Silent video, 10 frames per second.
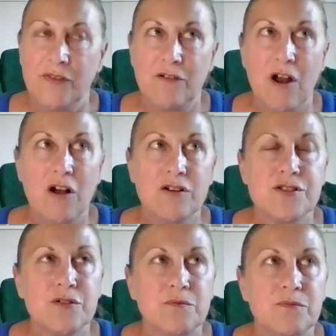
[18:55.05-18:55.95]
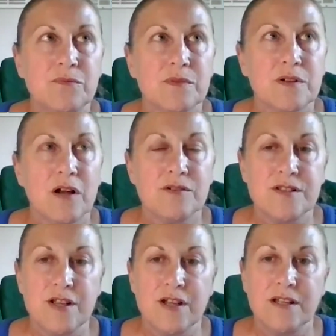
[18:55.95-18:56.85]
There are some
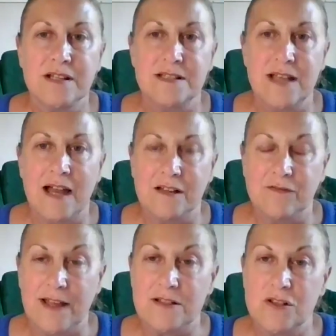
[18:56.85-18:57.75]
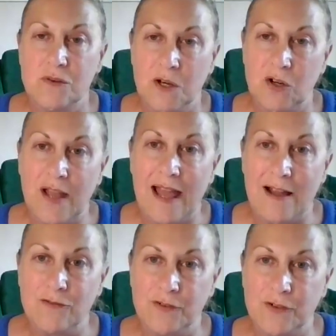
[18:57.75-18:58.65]
concerning side effects that we look
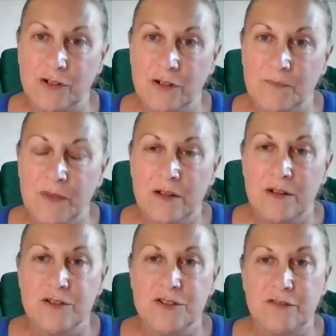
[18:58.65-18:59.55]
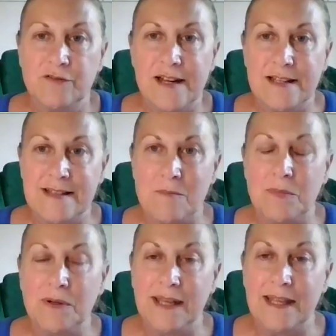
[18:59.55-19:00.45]
out for. So, for
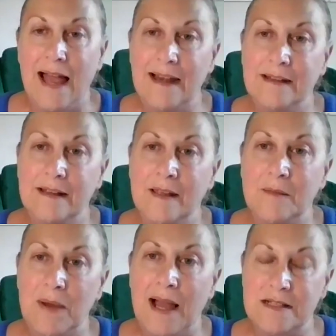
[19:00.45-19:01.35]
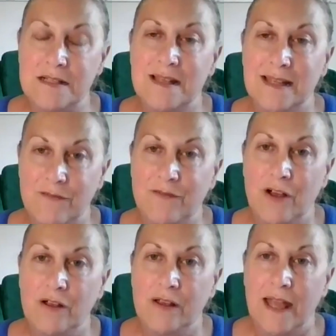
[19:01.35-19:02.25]
example, it can impact the liver.